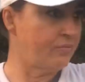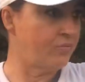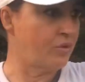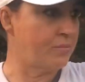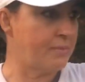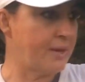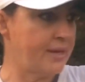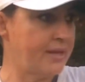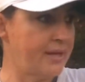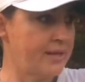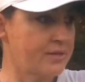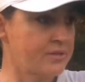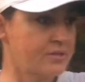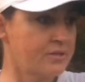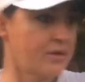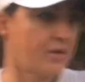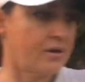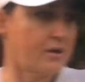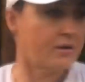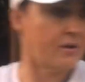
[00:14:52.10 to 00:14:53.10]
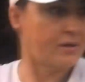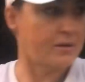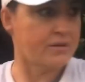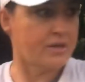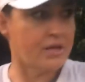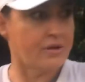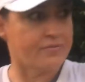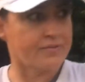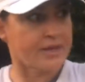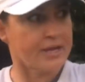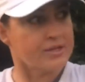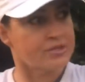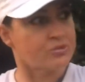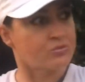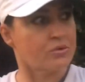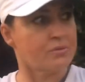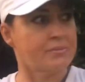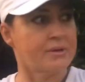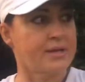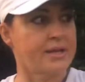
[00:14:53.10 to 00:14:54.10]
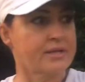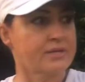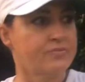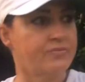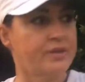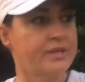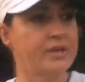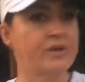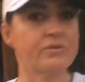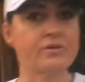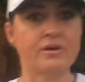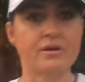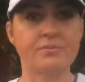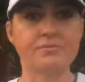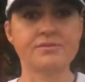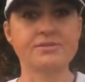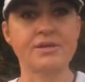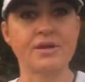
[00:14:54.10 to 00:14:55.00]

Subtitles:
of when my next, a notification when my next video comes.